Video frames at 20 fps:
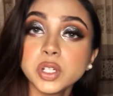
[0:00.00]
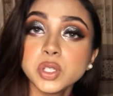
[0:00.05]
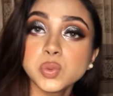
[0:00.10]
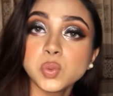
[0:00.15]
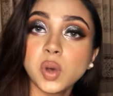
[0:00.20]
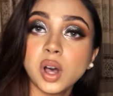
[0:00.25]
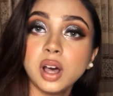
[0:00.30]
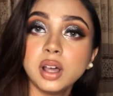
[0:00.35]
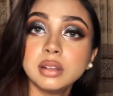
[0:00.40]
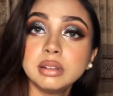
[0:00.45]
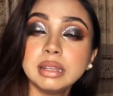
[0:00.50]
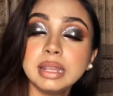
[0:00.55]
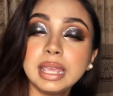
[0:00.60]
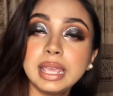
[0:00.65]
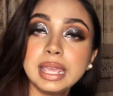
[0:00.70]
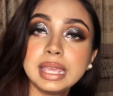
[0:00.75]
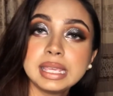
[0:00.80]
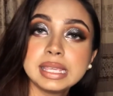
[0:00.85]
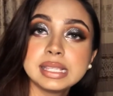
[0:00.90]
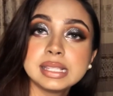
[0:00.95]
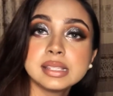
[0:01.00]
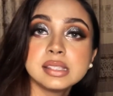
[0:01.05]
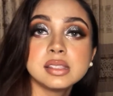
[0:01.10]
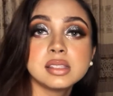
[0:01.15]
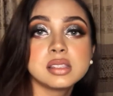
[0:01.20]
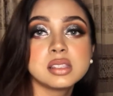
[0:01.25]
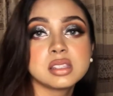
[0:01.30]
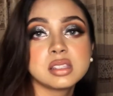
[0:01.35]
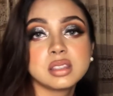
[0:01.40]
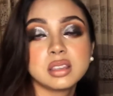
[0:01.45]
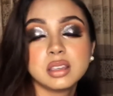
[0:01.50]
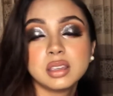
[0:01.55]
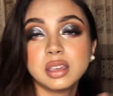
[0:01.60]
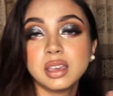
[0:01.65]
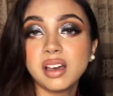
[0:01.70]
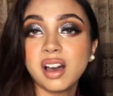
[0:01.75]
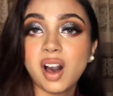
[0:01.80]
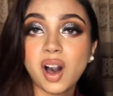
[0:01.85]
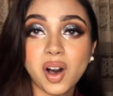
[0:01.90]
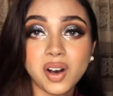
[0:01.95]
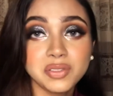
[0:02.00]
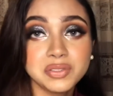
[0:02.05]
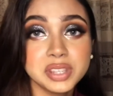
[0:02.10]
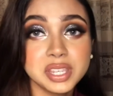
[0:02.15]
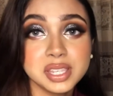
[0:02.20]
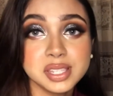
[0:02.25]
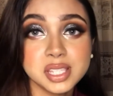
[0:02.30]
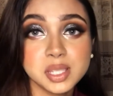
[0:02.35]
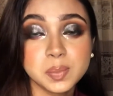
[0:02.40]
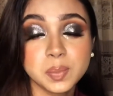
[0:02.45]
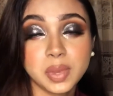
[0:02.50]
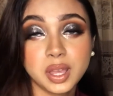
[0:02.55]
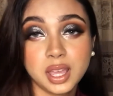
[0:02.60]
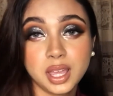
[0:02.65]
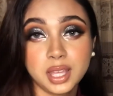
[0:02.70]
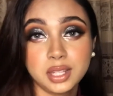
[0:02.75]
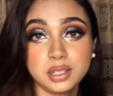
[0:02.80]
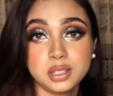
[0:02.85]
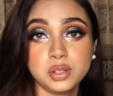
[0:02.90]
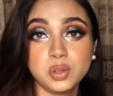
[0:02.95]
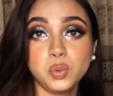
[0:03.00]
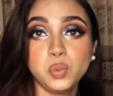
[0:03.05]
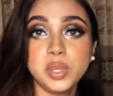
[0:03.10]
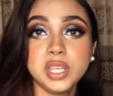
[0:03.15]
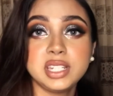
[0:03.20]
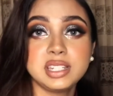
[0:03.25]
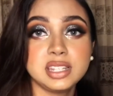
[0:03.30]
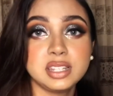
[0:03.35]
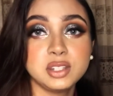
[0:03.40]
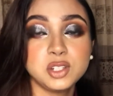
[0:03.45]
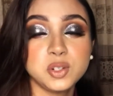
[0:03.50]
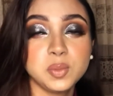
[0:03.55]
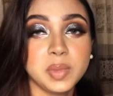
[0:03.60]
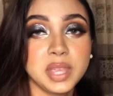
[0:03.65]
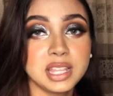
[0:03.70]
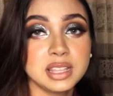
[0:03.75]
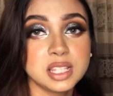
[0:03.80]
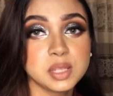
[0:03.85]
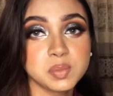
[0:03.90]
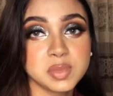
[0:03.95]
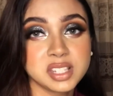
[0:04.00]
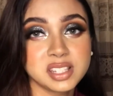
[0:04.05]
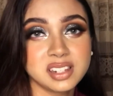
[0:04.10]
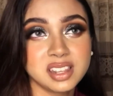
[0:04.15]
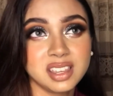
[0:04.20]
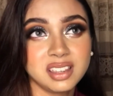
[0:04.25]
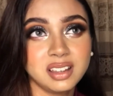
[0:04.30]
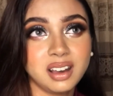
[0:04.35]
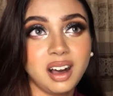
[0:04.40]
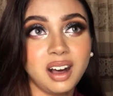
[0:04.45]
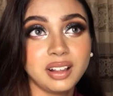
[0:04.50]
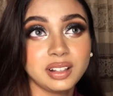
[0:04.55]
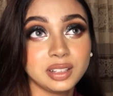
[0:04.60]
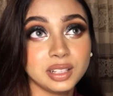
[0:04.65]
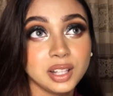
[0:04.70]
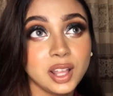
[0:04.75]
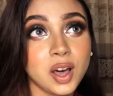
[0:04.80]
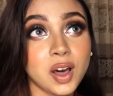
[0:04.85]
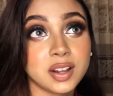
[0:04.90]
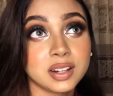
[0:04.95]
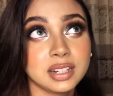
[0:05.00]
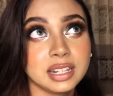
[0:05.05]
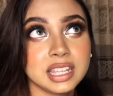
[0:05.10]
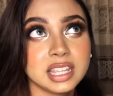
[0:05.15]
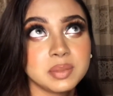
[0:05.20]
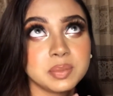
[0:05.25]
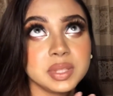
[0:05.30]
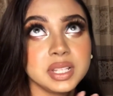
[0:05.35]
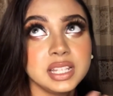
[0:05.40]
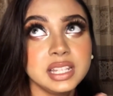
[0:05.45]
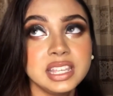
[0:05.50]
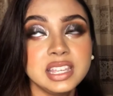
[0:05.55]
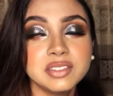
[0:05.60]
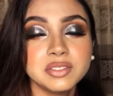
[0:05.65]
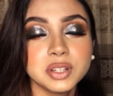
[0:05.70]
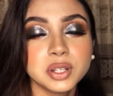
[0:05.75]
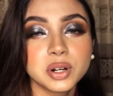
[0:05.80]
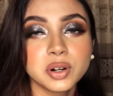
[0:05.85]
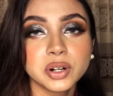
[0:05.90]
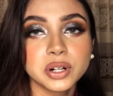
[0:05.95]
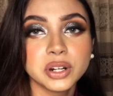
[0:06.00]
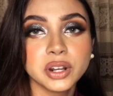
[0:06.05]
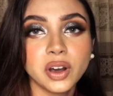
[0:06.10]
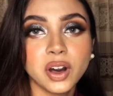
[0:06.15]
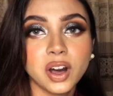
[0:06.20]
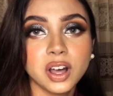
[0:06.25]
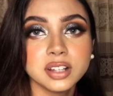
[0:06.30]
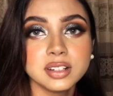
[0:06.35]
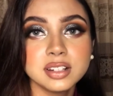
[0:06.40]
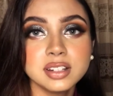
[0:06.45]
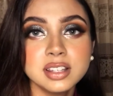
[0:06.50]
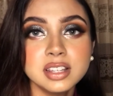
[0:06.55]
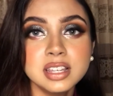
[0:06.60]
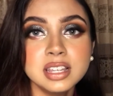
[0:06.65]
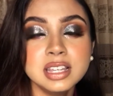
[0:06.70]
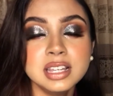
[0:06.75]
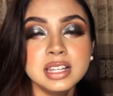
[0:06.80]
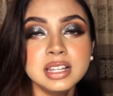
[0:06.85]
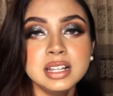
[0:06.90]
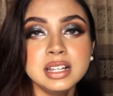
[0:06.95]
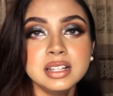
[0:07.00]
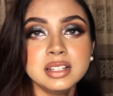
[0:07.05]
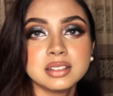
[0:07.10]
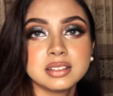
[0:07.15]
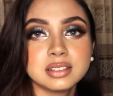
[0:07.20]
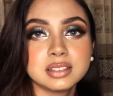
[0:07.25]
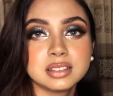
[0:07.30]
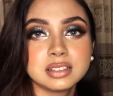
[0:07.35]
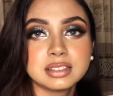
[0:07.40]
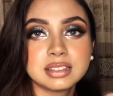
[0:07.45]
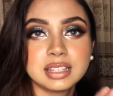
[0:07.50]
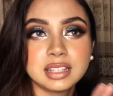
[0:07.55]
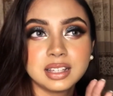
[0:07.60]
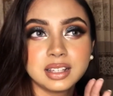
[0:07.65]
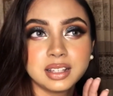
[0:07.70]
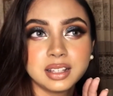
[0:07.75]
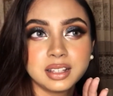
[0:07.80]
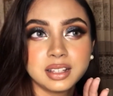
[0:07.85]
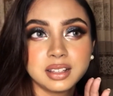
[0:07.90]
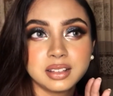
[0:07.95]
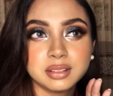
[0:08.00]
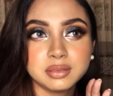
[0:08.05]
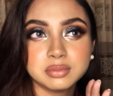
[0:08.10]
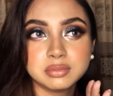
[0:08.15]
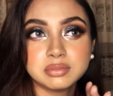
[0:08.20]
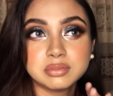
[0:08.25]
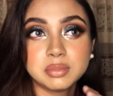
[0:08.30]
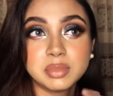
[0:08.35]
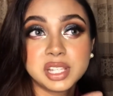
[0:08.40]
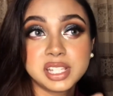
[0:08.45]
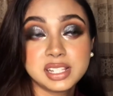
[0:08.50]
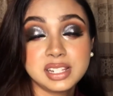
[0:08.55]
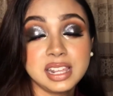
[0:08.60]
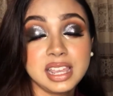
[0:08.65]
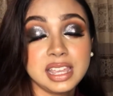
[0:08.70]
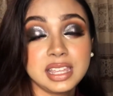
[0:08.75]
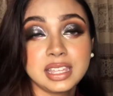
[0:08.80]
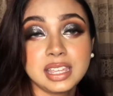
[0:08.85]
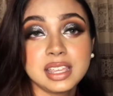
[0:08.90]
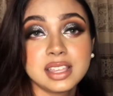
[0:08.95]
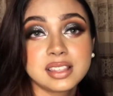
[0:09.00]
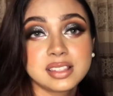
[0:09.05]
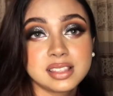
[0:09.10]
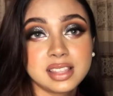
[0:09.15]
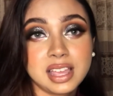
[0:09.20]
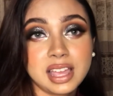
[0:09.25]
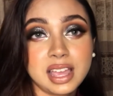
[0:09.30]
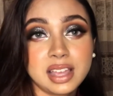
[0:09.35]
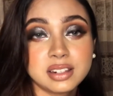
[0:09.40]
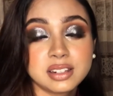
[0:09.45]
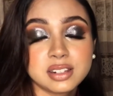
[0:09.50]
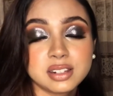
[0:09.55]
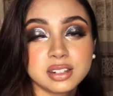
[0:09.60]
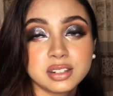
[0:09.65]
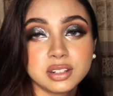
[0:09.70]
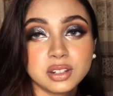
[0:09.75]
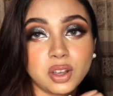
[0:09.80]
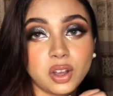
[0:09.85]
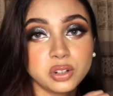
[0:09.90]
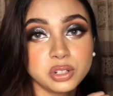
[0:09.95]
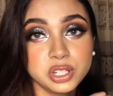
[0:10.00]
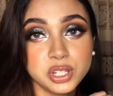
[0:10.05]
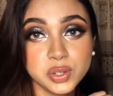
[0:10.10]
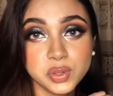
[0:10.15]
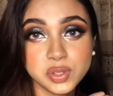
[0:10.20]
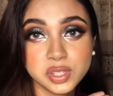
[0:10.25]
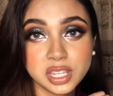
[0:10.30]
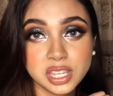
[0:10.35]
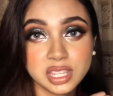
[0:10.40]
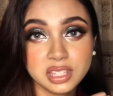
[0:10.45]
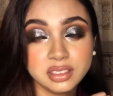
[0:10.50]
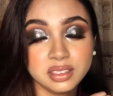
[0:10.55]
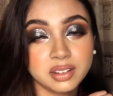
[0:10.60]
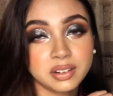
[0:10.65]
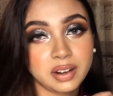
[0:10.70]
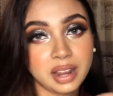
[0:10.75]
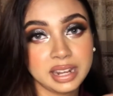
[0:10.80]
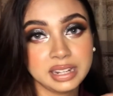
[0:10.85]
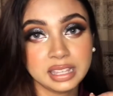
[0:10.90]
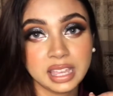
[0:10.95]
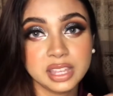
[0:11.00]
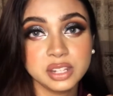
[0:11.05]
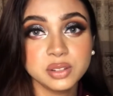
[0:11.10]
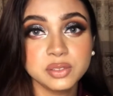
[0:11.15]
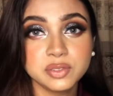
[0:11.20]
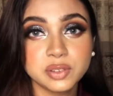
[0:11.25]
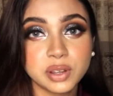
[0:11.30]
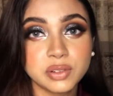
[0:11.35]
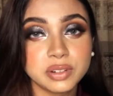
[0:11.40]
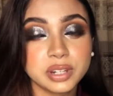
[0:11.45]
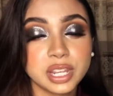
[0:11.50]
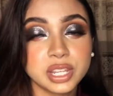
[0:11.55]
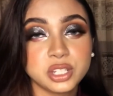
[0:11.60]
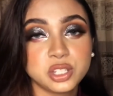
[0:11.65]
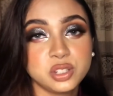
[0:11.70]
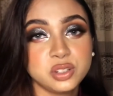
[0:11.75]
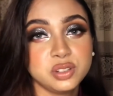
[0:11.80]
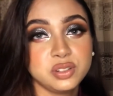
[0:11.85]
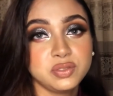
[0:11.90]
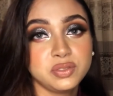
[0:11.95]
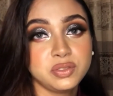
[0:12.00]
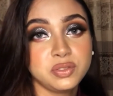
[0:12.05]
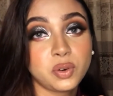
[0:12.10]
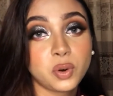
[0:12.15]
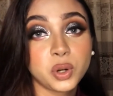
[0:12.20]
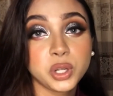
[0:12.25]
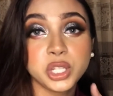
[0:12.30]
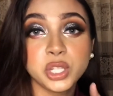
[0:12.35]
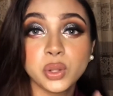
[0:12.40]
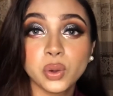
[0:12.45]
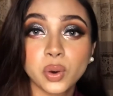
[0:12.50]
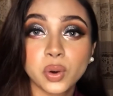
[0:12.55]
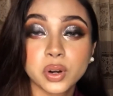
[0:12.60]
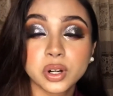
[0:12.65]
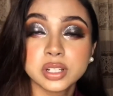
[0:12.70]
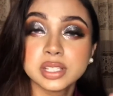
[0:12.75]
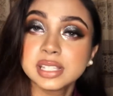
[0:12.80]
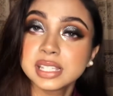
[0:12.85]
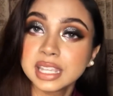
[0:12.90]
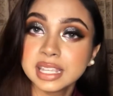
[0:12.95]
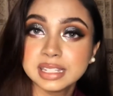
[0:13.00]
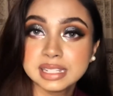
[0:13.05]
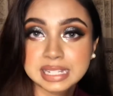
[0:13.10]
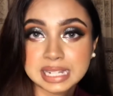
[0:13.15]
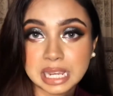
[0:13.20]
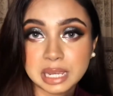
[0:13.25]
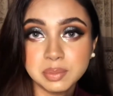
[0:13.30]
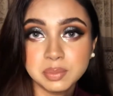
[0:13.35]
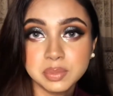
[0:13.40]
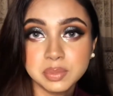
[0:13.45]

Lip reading: one is obvious, but we tend to make this mistake a lot. Like, believe it or not, the mistake is that not using the right kind of foundation for your skin type.